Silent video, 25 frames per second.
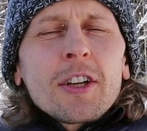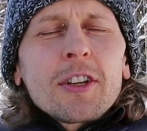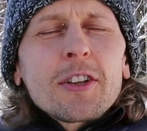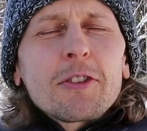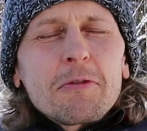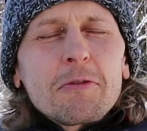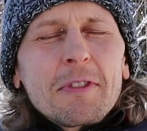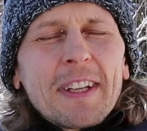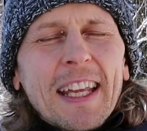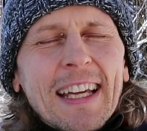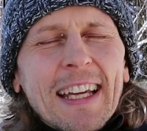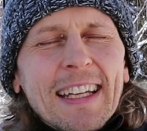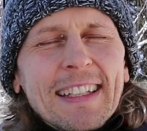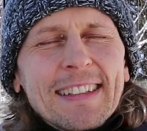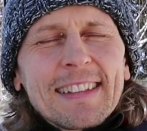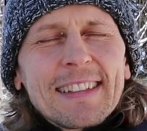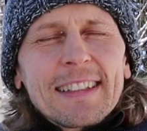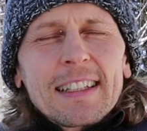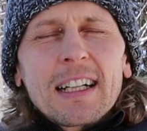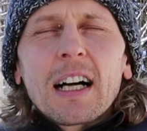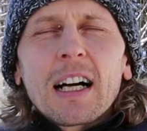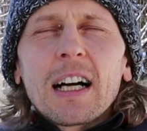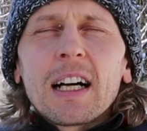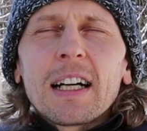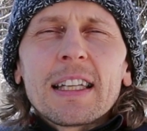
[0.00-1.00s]

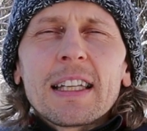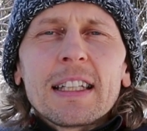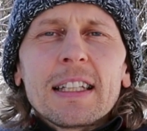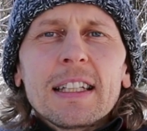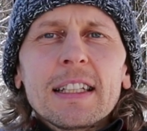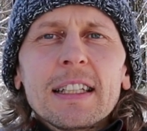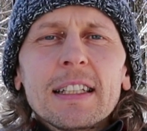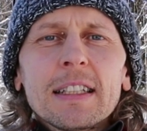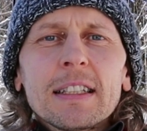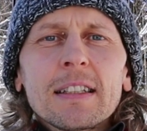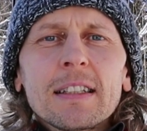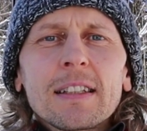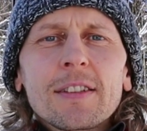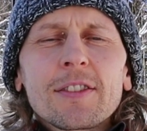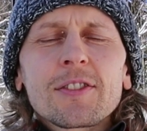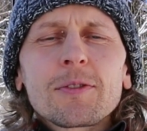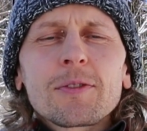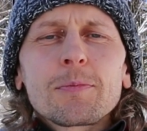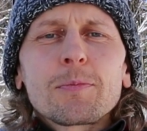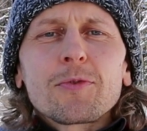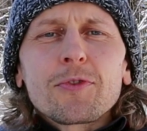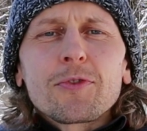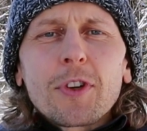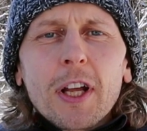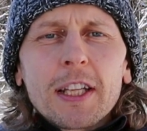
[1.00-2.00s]
creating ideas,
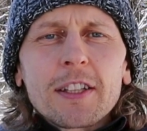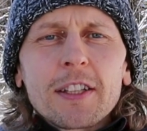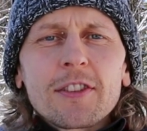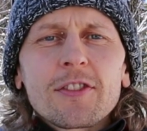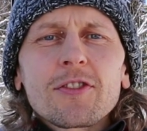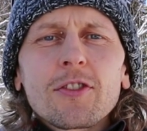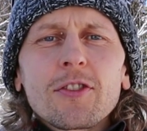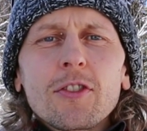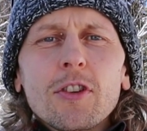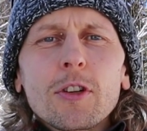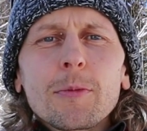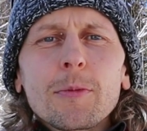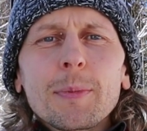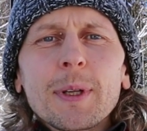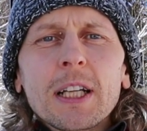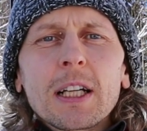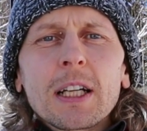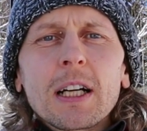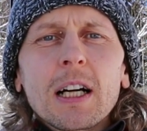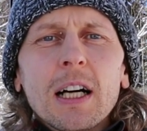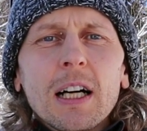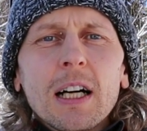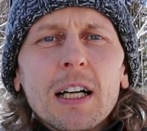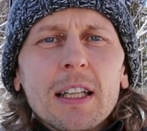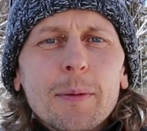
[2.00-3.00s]
brainstorming
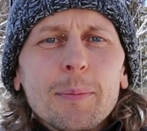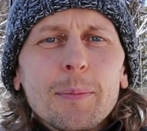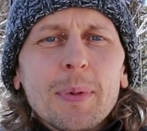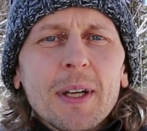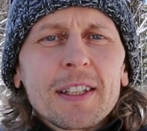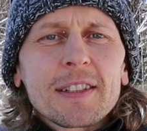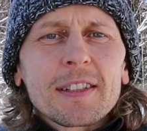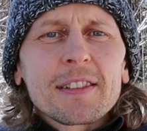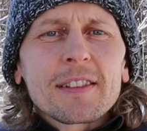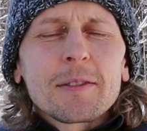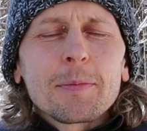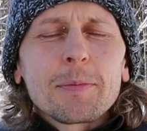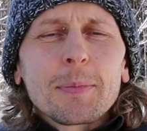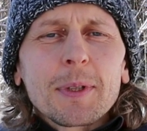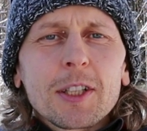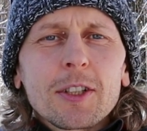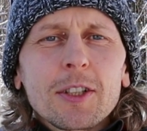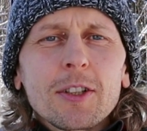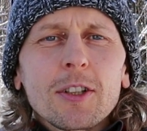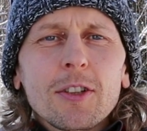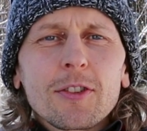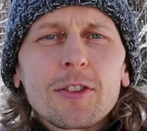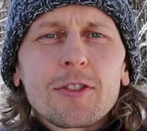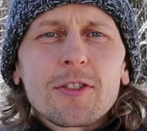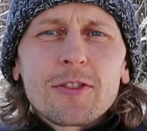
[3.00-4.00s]
are the best
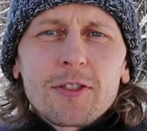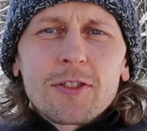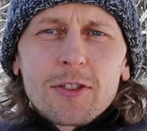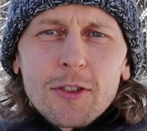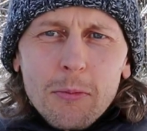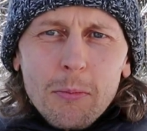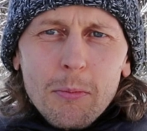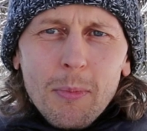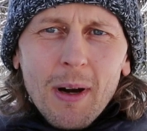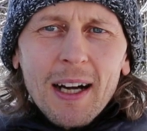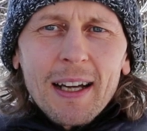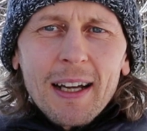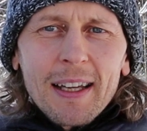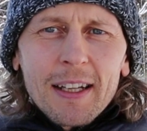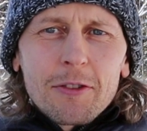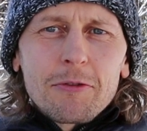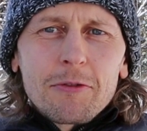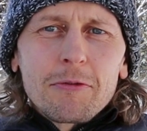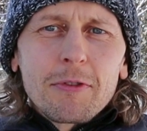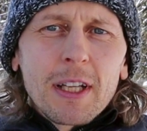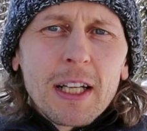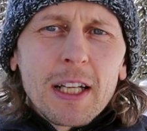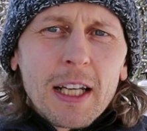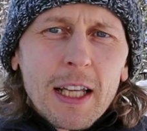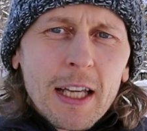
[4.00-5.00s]
because your mind
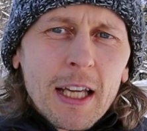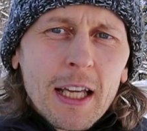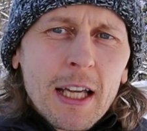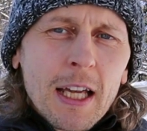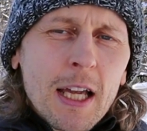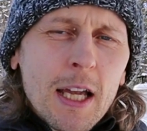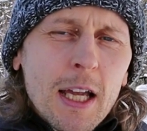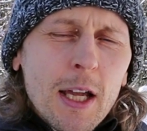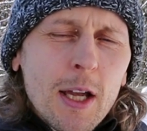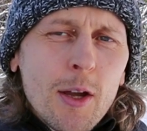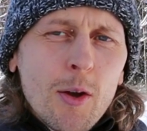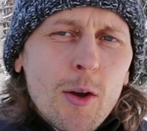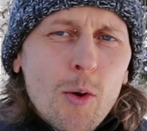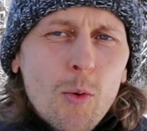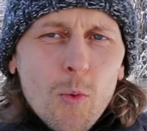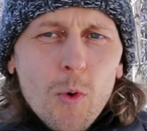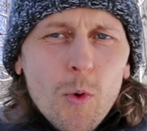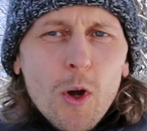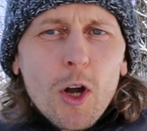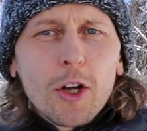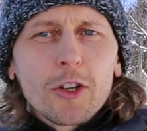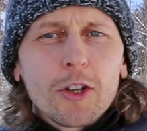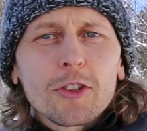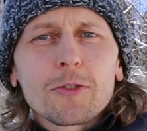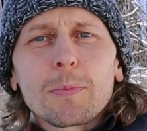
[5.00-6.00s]
really
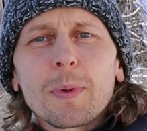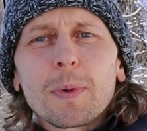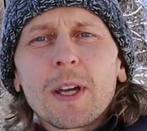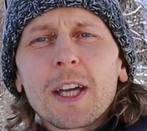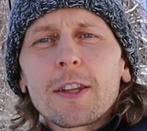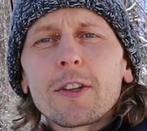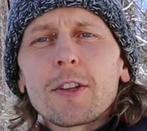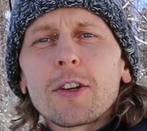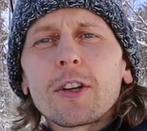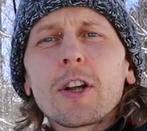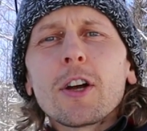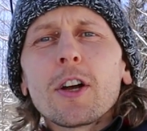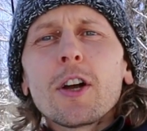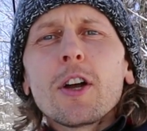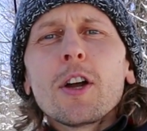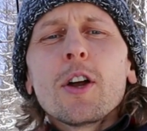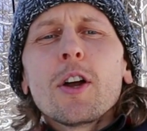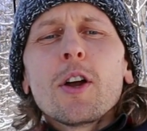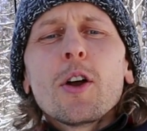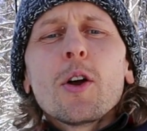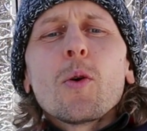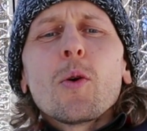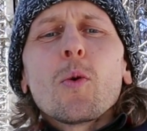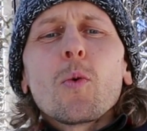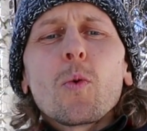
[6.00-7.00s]
works better
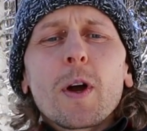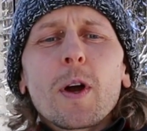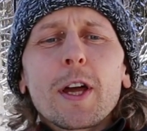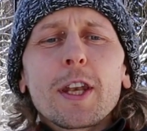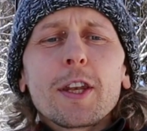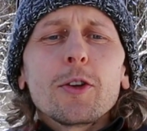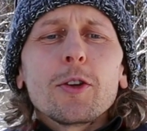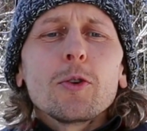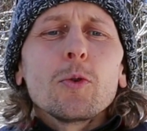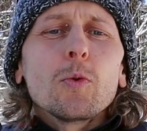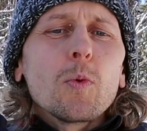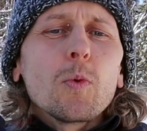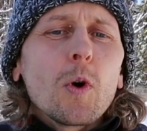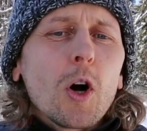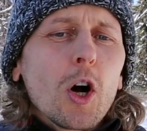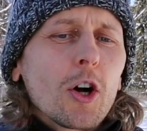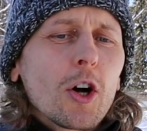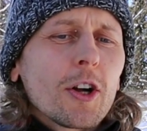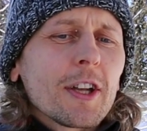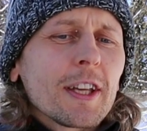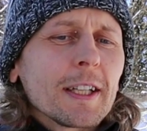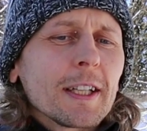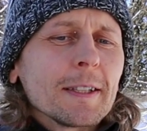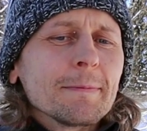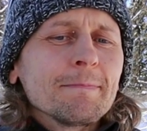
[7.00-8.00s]
when you're
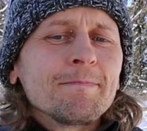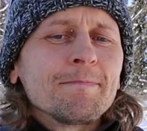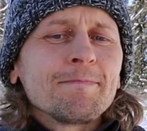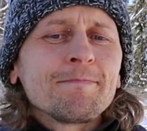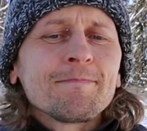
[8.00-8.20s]
walking.